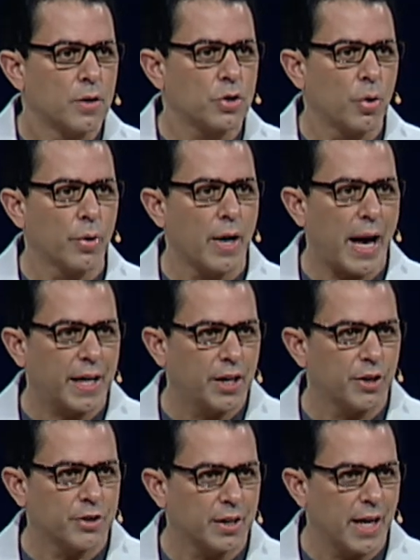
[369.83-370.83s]
So we're not
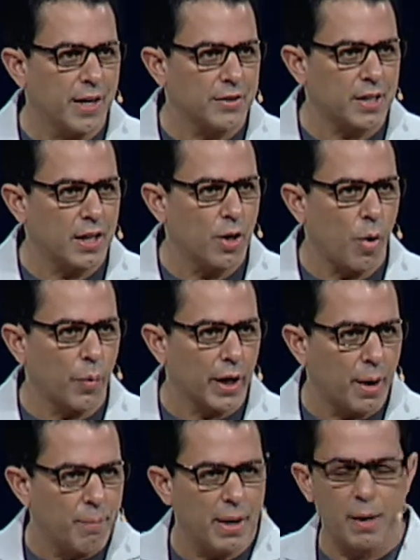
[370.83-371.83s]
here today to say, you know what, we're
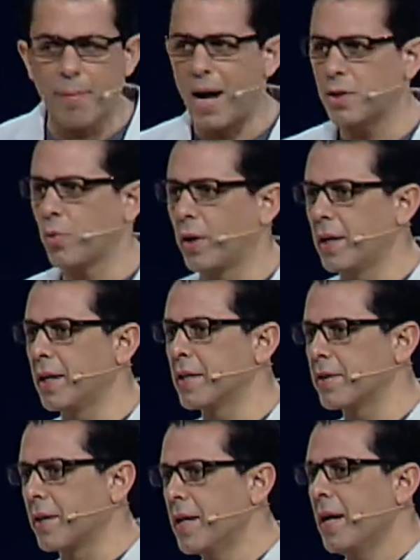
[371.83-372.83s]
going to minimize what it
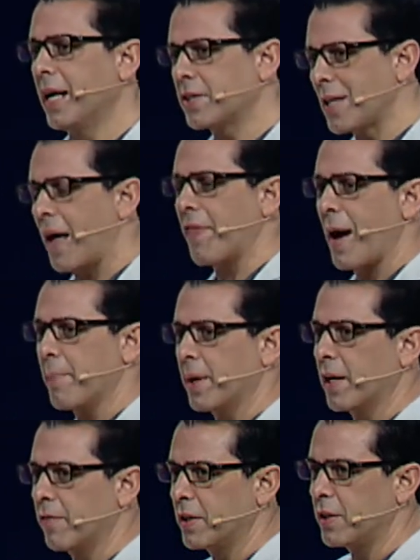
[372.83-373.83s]
is and it's not that
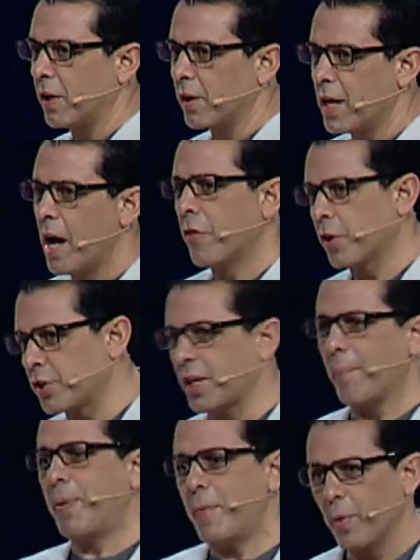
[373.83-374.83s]
big of a deal. And there's
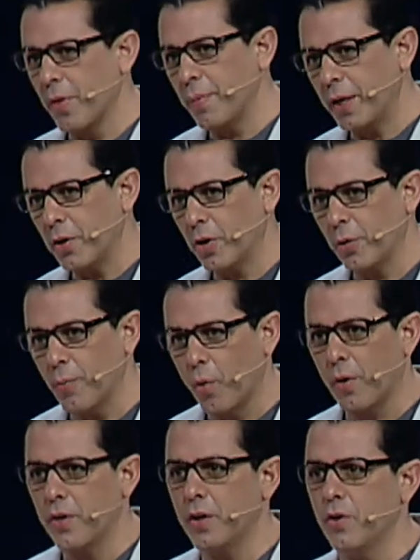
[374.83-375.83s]
some people that have been hurt
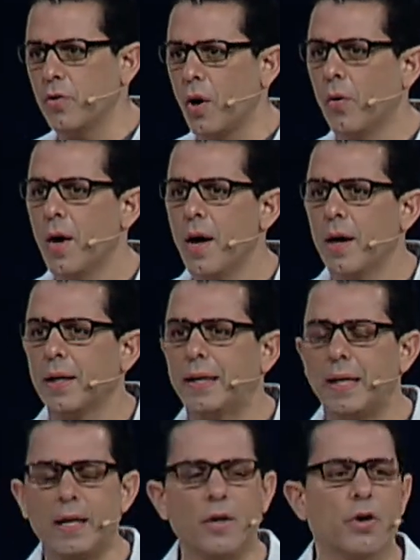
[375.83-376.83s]
more than you know.
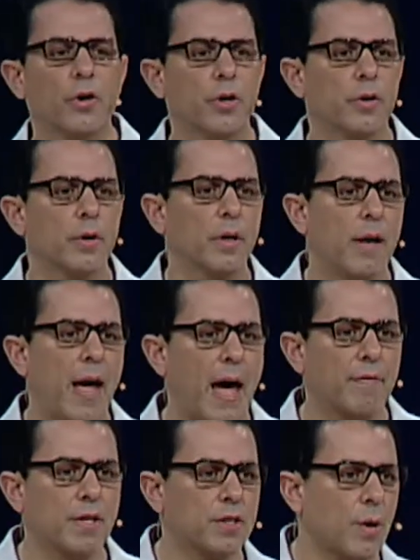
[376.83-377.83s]
Getting hurt,
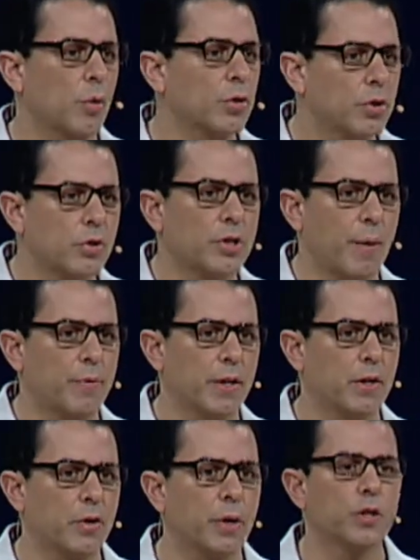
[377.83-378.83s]
having someone do something
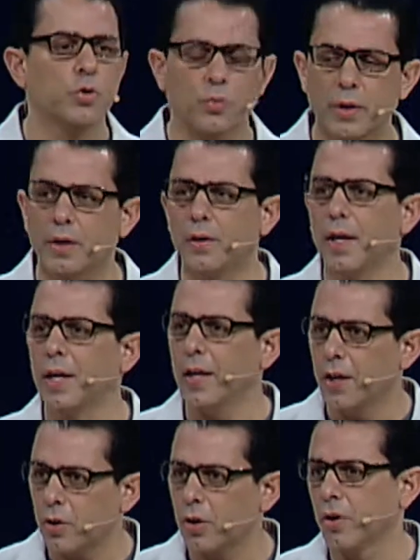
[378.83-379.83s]
to you, it's real.
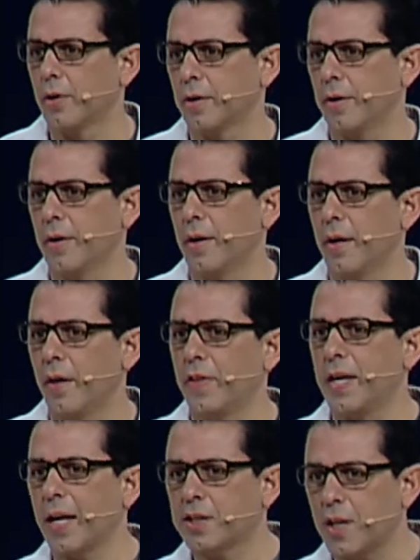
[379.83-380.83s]
It hurt.
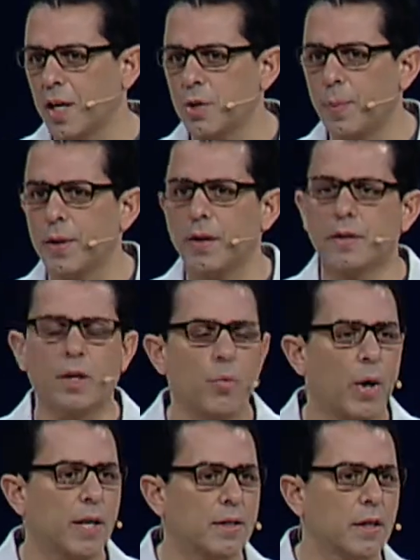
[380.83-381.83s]
The ex husband that did
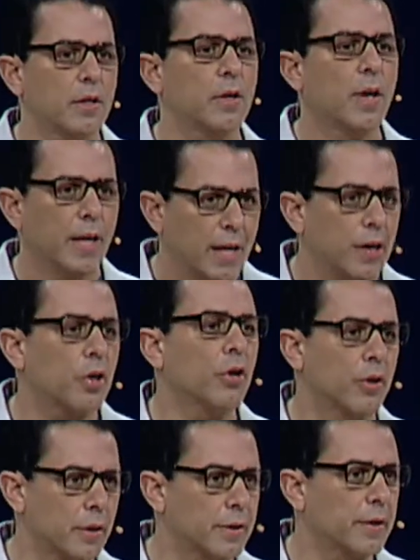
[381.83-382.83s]
what he did to you, it
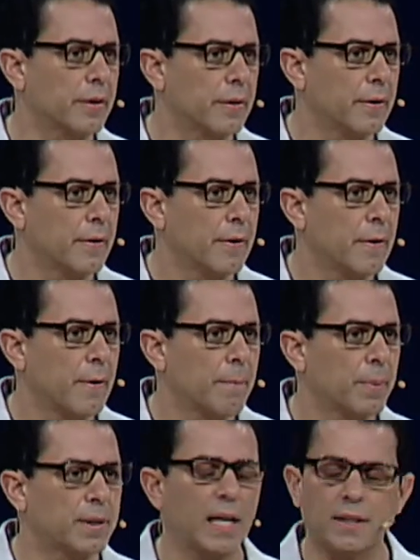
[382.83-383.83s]
hurt.
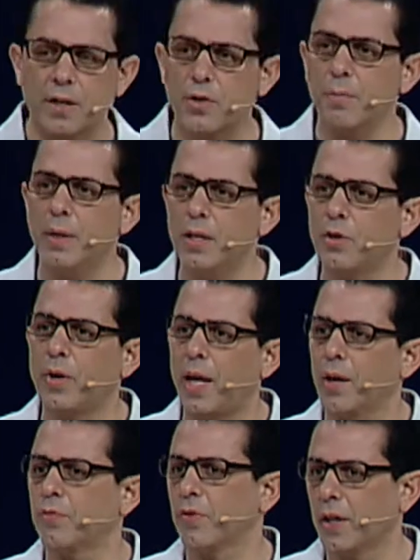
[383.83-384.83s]
But that doesn't mean you
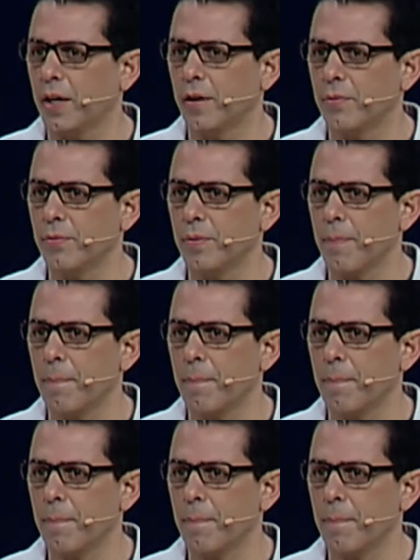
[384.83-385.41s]
can't forgive.